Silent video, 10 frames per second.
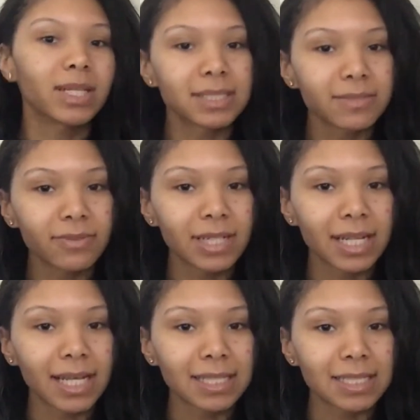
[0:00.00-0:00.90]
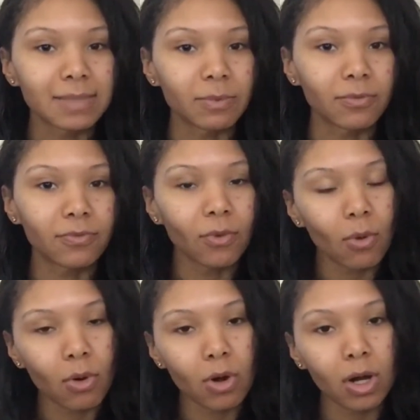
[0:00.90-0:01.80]
wasn't feeling like this
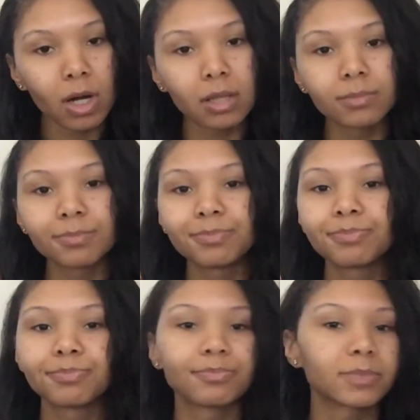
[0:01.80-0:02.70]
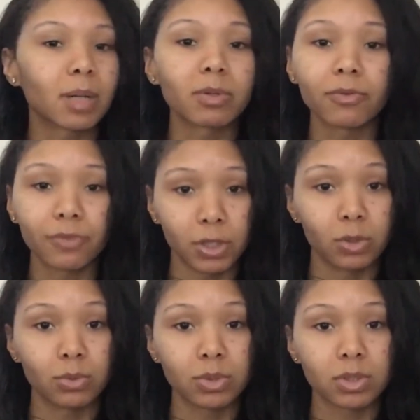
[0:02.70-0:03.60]
before. I'm
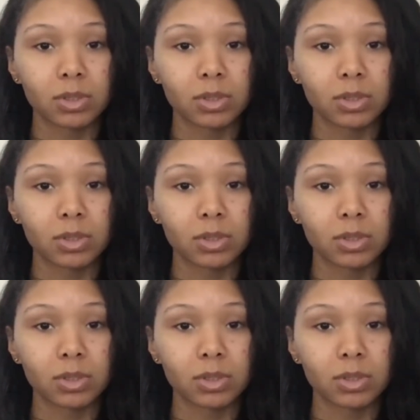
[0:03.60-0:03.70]
confused.